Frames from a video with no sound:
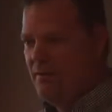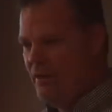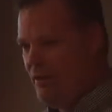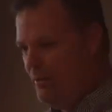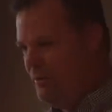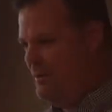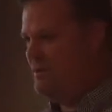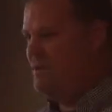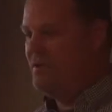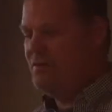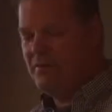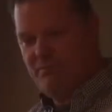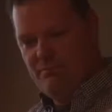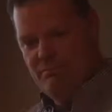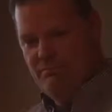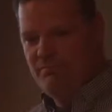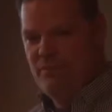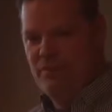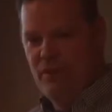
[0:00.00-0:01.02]
They always just
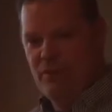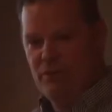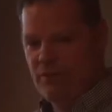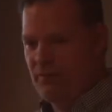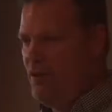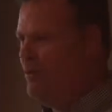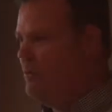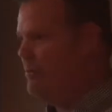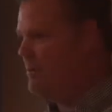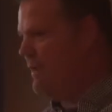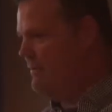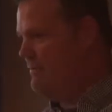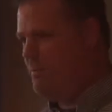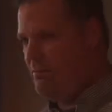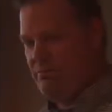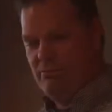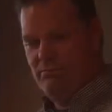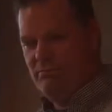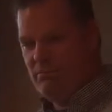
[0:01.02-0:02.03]

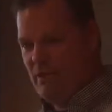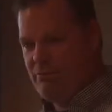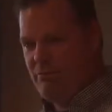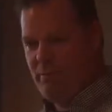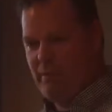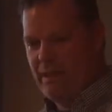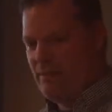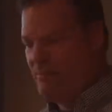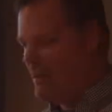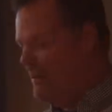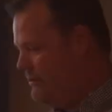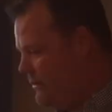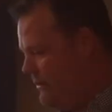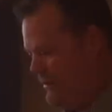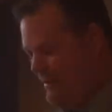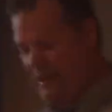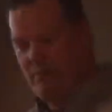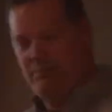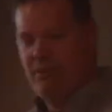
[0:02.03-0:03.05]
whatever we come up
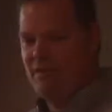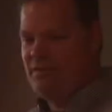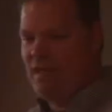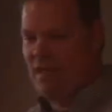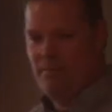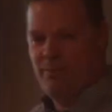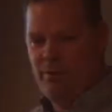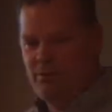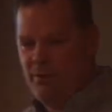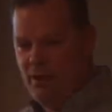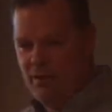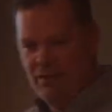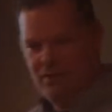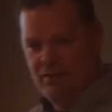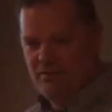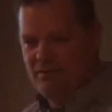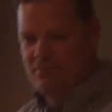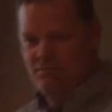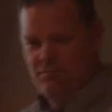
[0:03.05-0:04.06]
with, that's got to be right
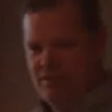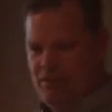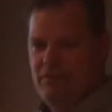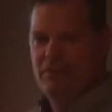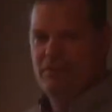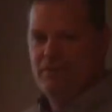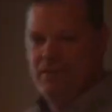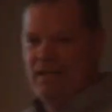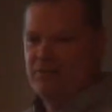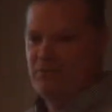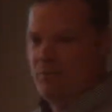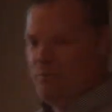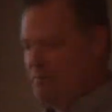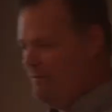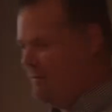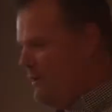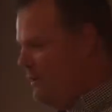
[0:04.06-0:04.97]
because that's what we've